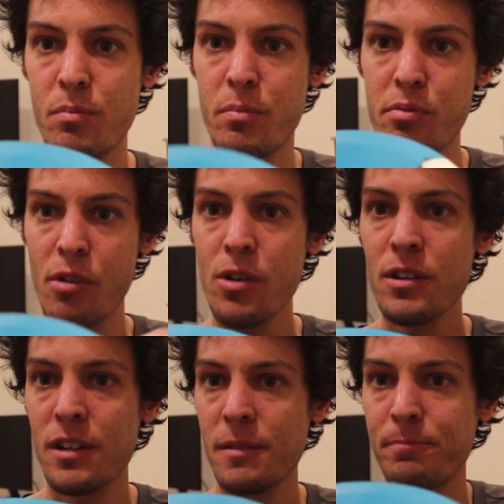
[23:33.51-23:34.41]

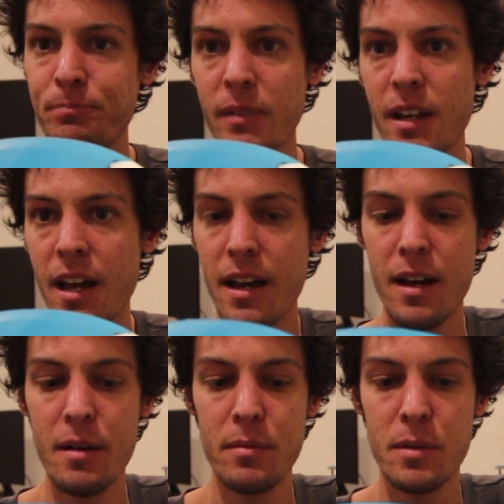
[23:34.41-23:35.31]
broke,
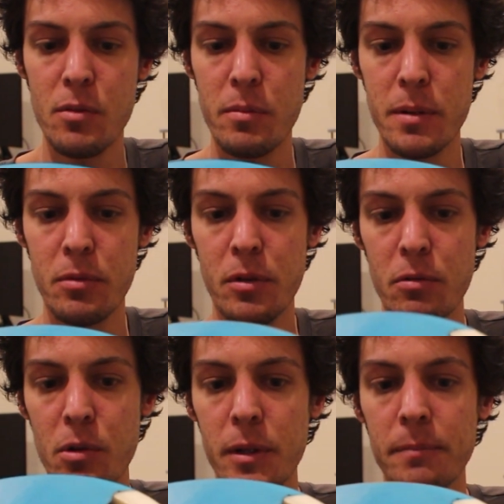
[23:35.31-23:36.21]
the more people
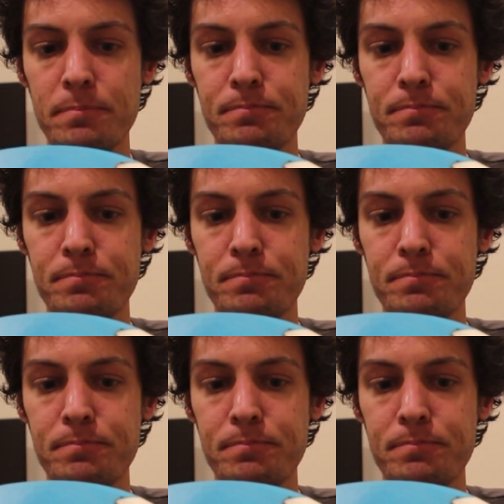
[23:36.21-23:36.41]
threw it,